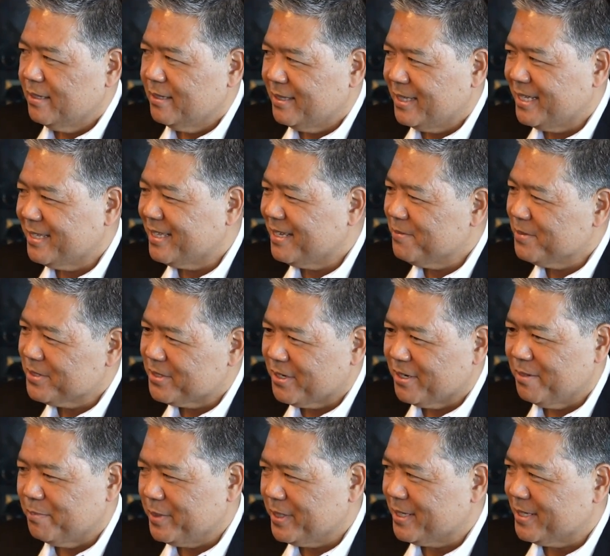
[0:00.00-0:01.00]
That one's
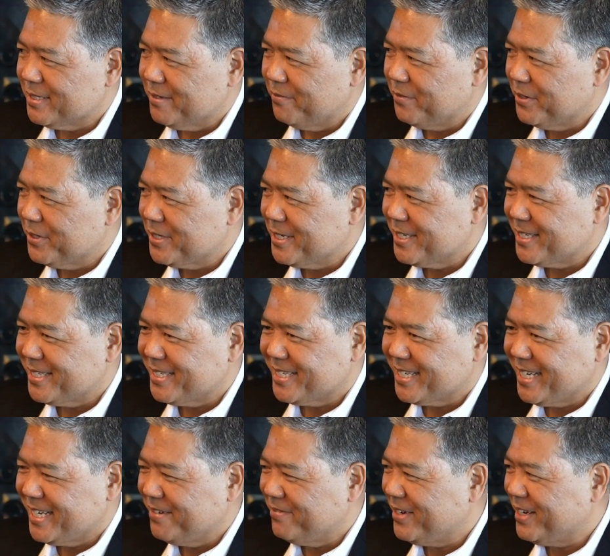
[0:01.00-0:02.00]
hard because if you're just
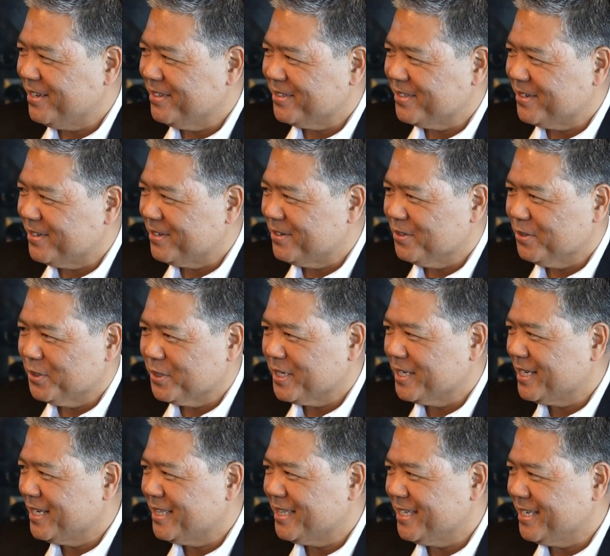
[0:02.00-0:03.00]
kind of out there
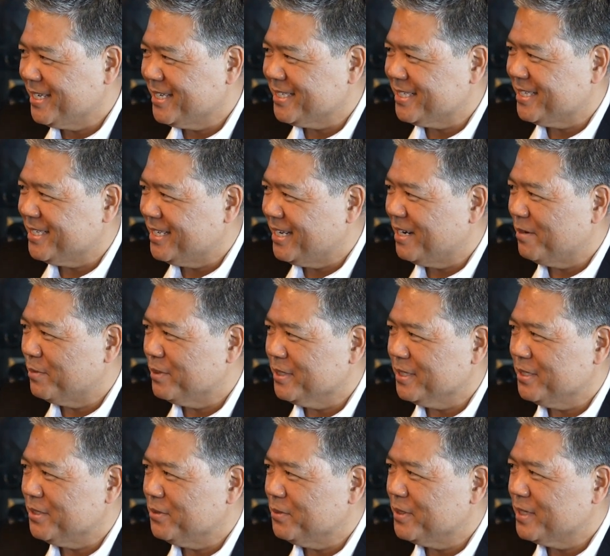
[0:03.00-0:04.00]
looking at things and not
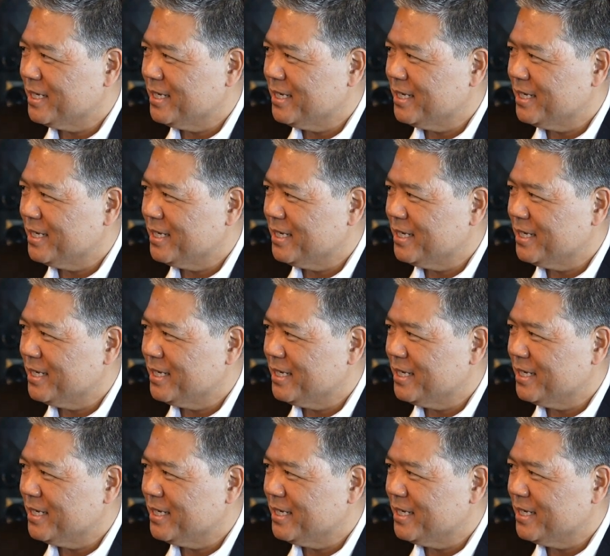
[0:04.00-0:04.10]
really doing